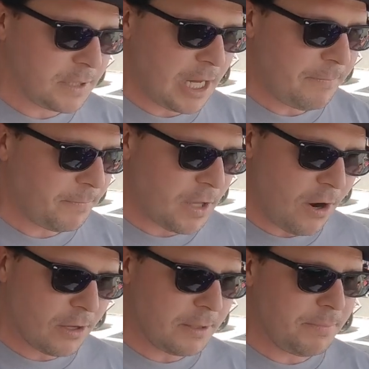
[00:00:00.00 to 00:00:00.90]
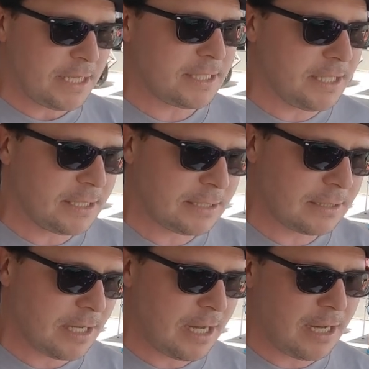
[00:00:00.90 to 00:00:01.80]
Came from the Harley
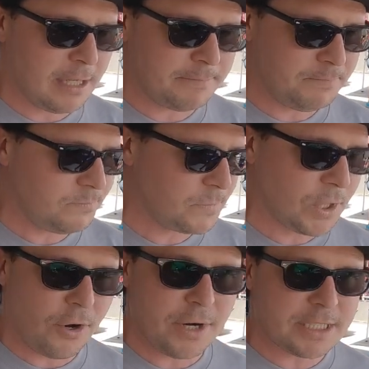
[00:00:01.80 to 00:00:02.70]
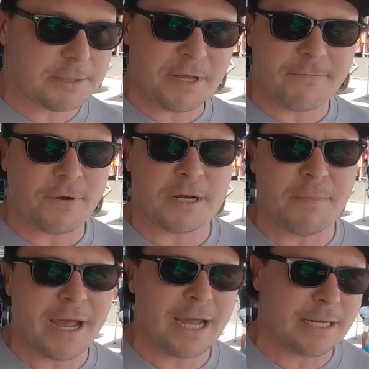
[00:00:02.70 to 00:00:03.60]
business. Curtis has been a friend
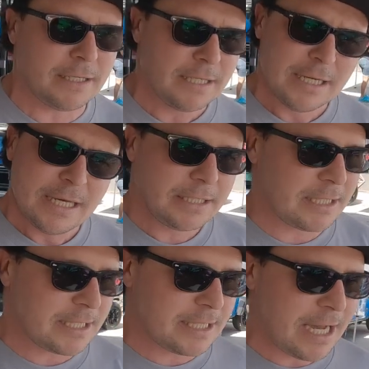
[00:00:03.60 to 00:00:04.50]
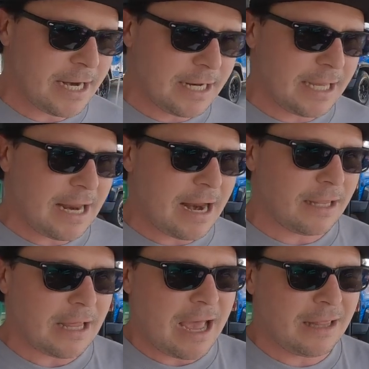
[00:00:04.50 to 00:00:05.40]
of mine and just decided to get out
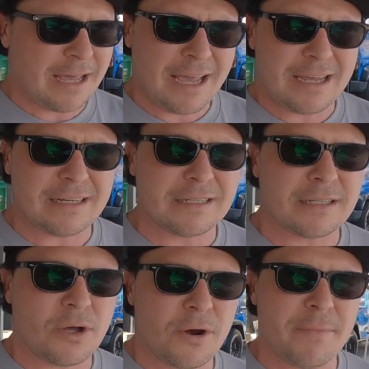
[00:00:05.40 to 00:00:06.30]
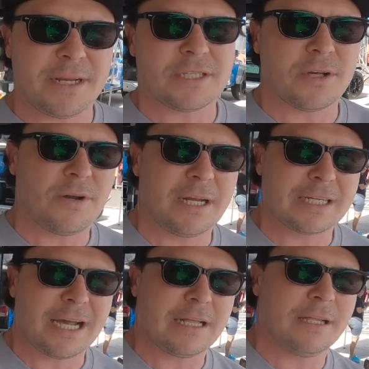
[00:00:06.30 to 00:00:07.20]
of LA and go to Minnesota
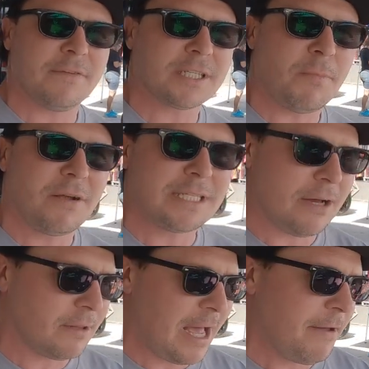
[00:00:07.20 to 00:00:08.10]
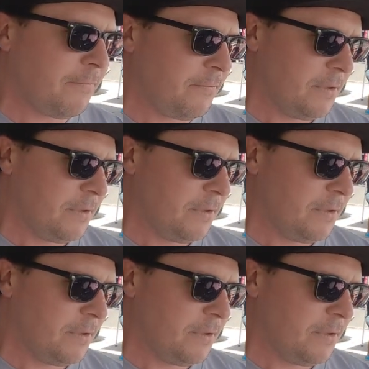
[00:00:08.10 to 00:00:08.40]
and kind of live the small town life.